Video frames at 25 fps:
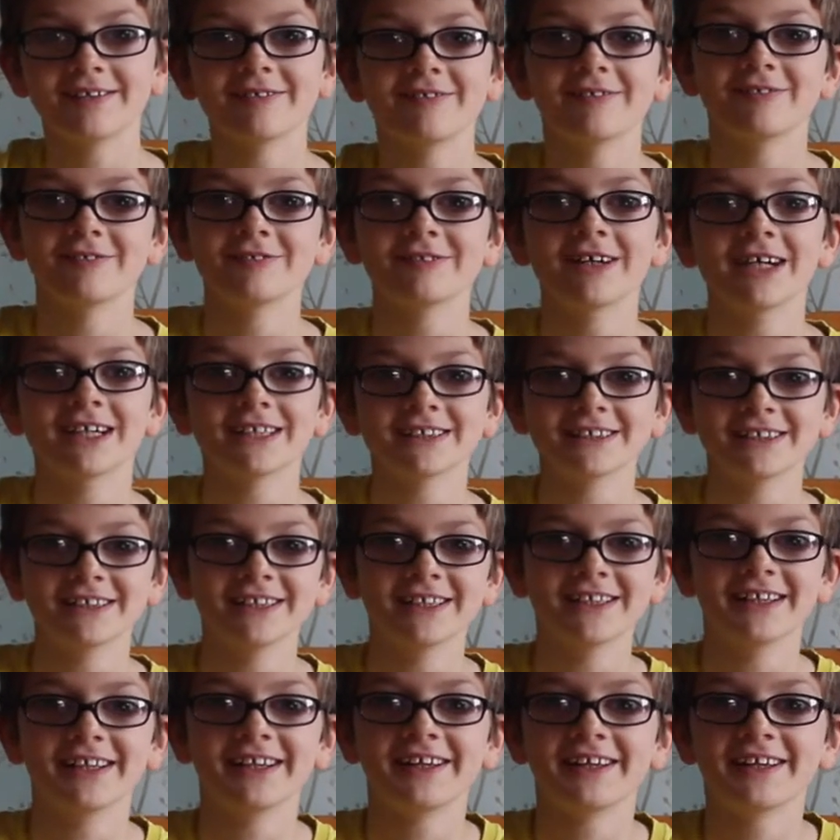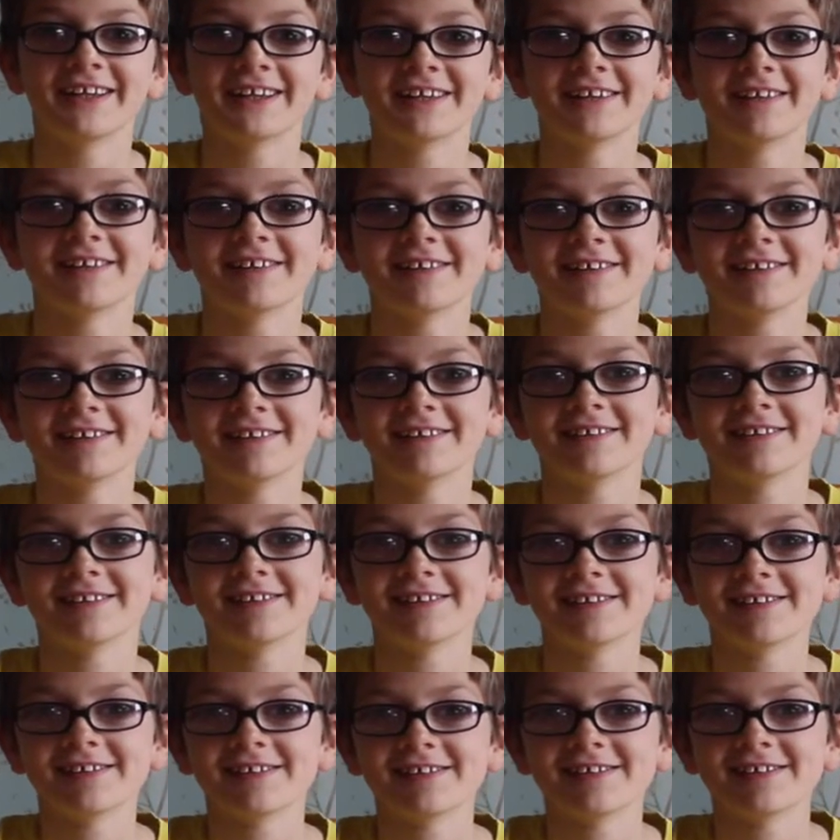World rations. War Two
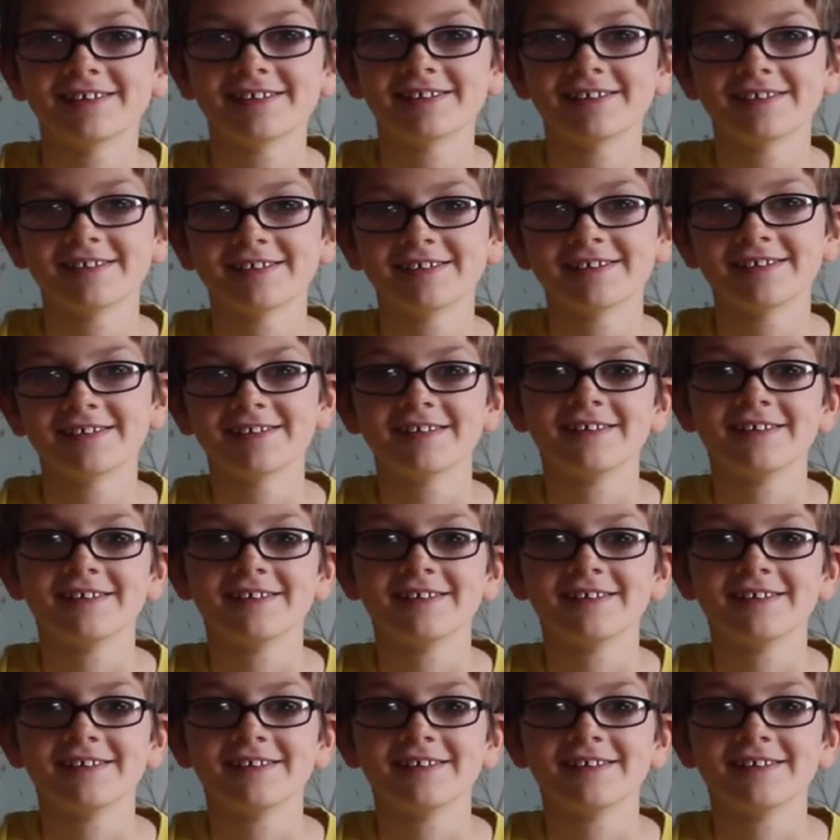rations.